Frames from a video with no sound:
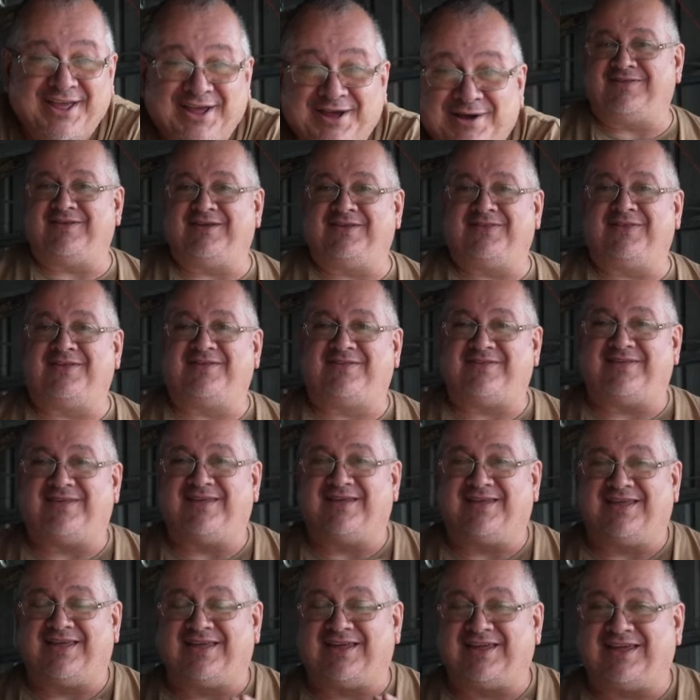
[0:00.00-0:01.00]
So
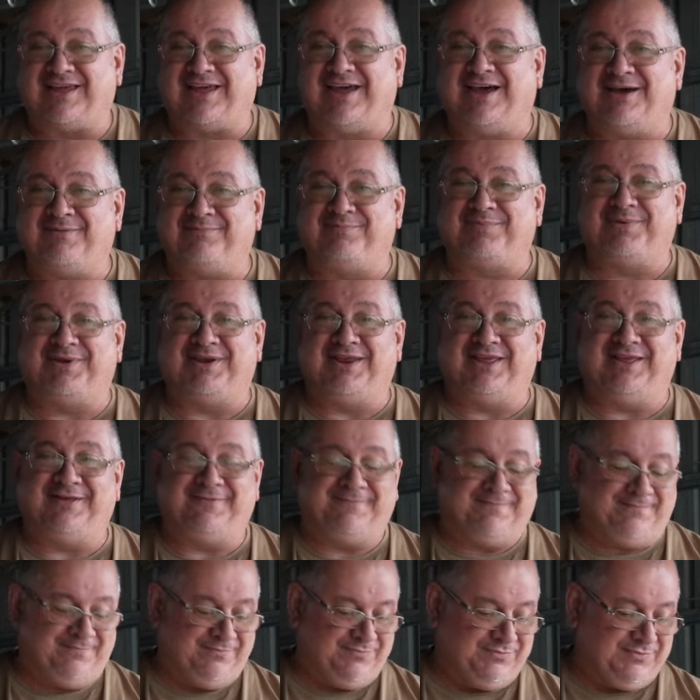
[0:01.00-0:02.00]
this company
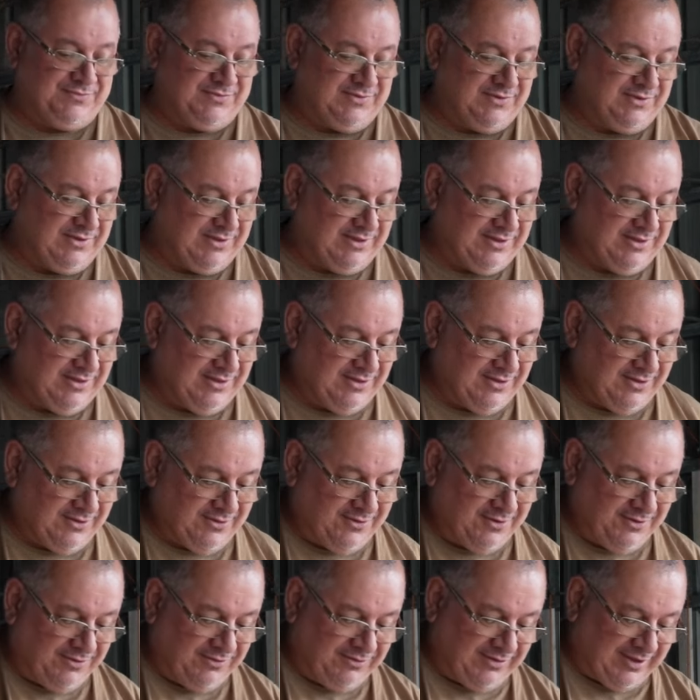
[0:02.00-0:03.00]

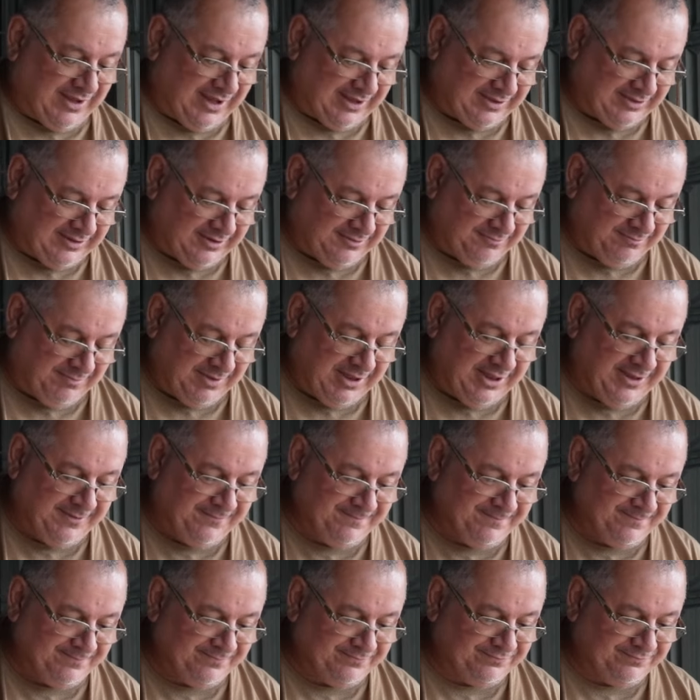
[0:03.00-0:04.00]
contacted me